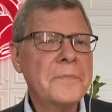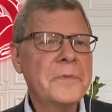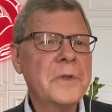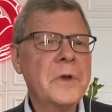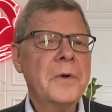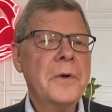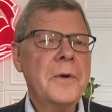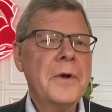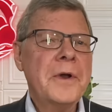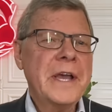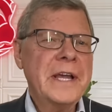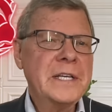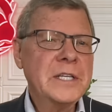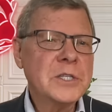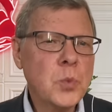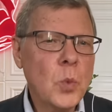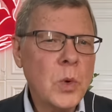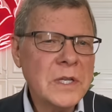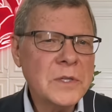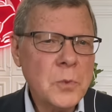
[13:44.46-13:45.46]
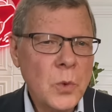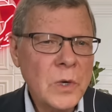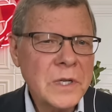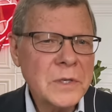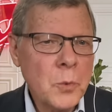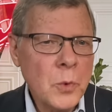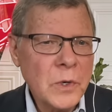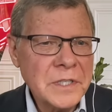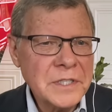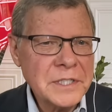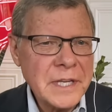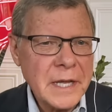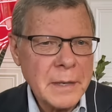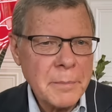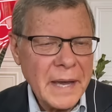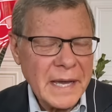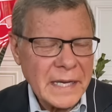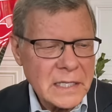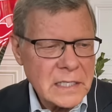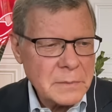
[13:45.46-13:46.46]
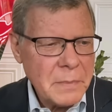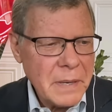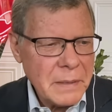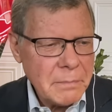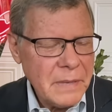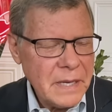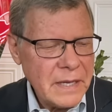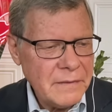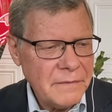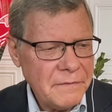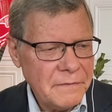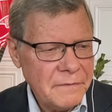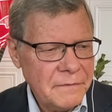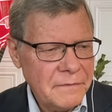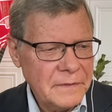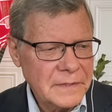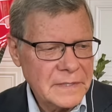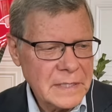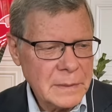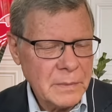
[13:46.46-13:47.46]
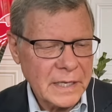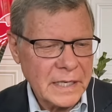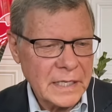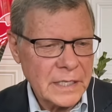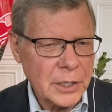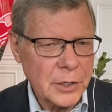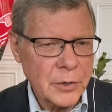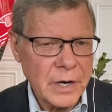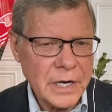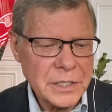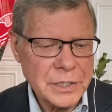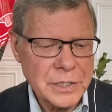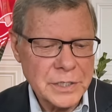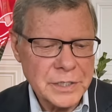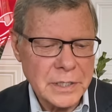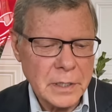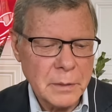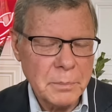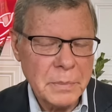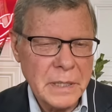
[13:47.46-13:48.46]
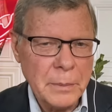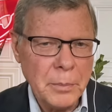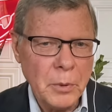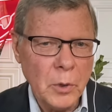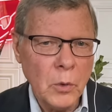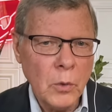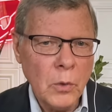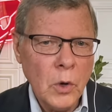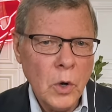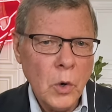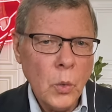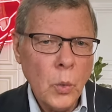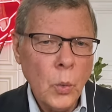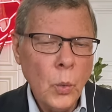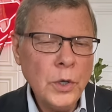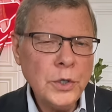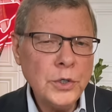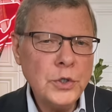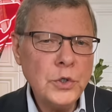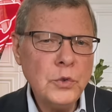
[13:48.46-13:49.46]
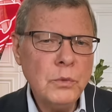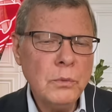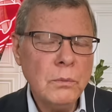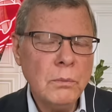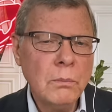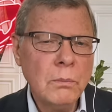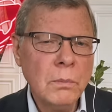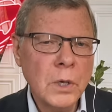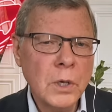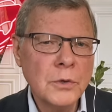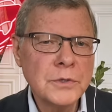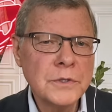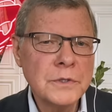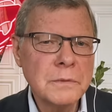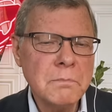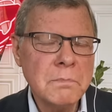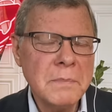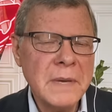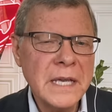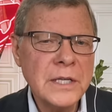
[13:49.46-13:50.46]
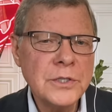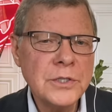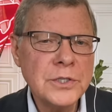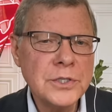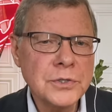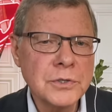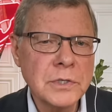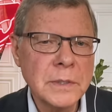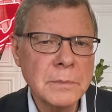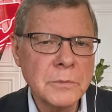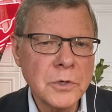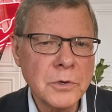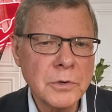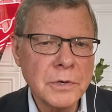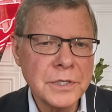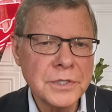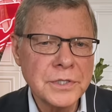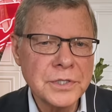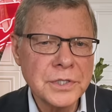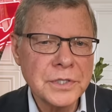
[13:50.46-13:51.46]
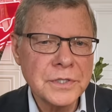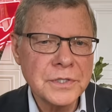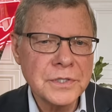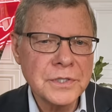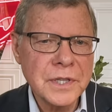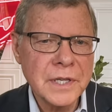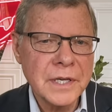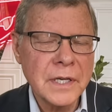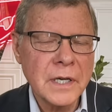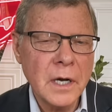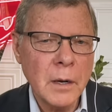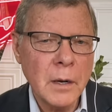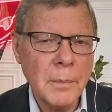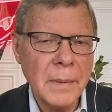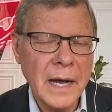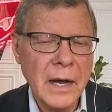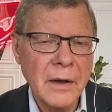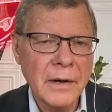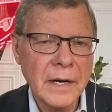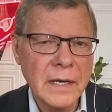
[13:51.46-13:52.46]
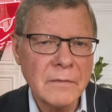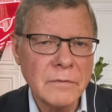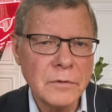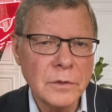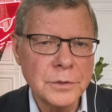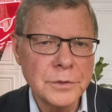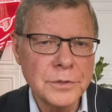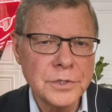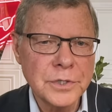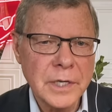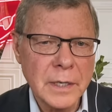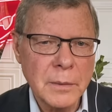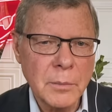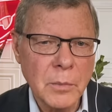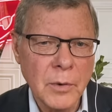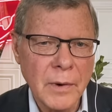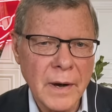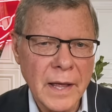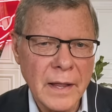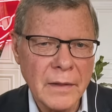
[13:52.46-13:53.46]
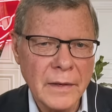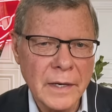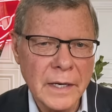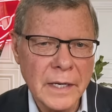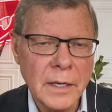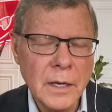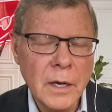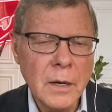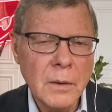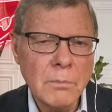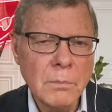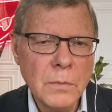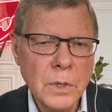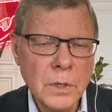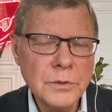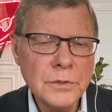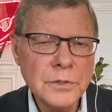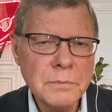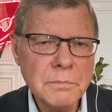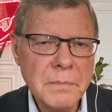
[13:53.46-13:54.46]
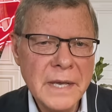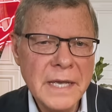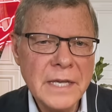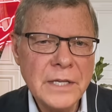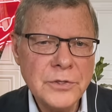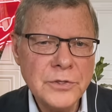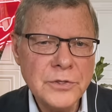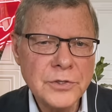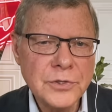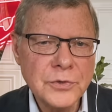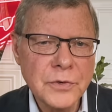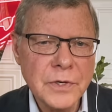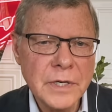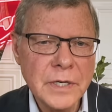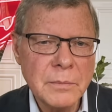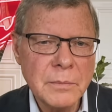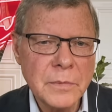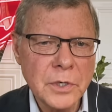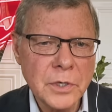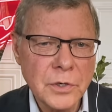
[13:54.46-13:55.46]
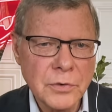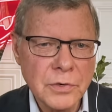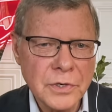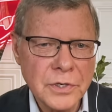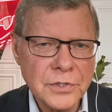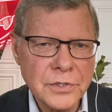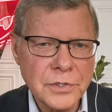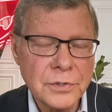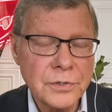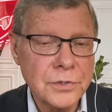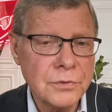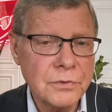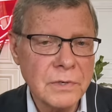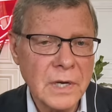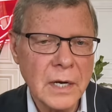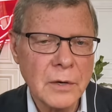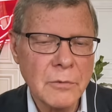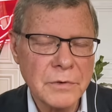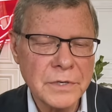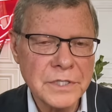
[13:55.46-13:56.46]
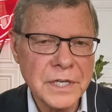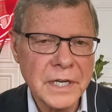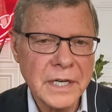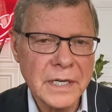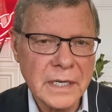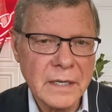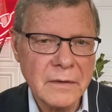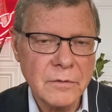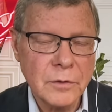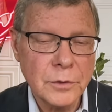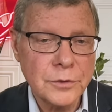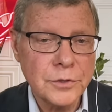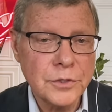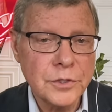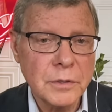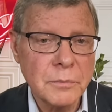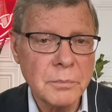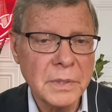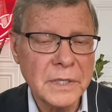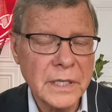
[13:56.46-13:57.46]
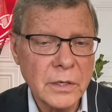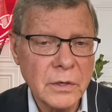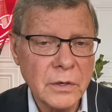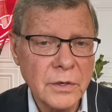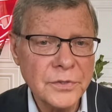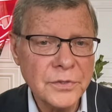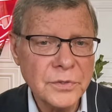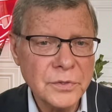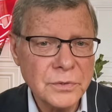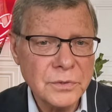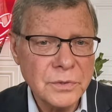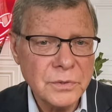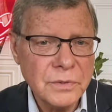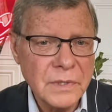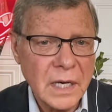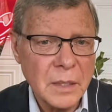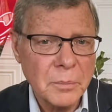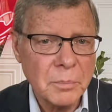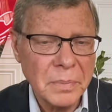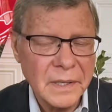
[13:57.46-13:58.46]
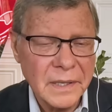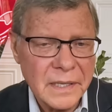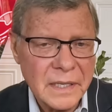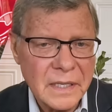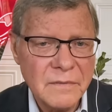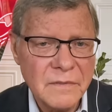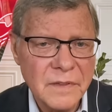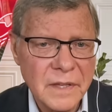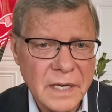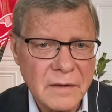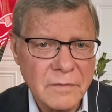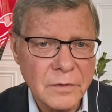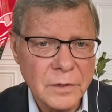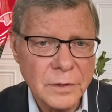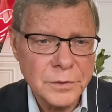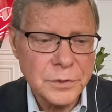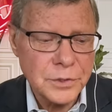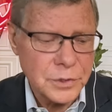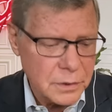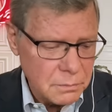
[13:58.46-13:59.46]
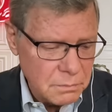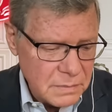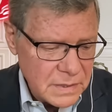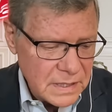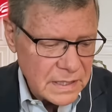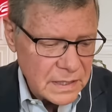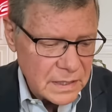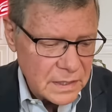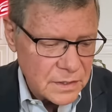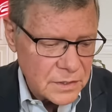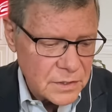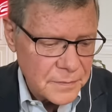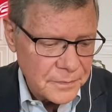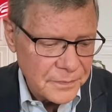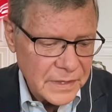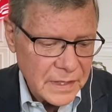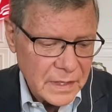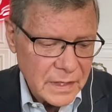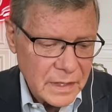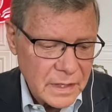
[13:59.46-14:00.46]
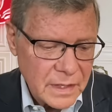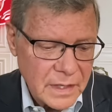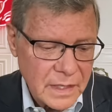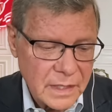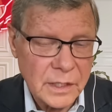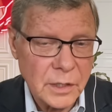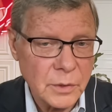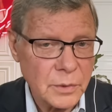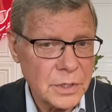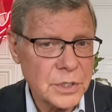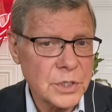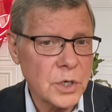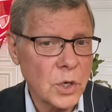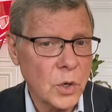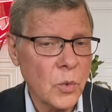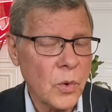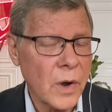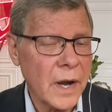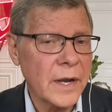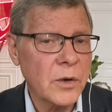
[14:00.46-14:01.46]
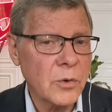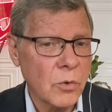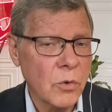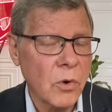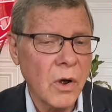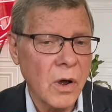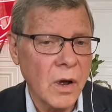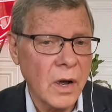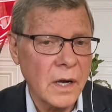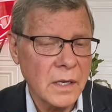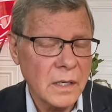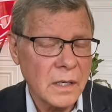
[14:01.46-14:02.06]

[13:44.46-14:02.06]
Oh, okay, just one, one, one step back. This may, may seem yeah. like a digression to some people. What do most mainstream Christians think about evolution and morality? Most mainstream Christians do not reject evolution, but they also do not believe that evolution means that there is no right and wrong,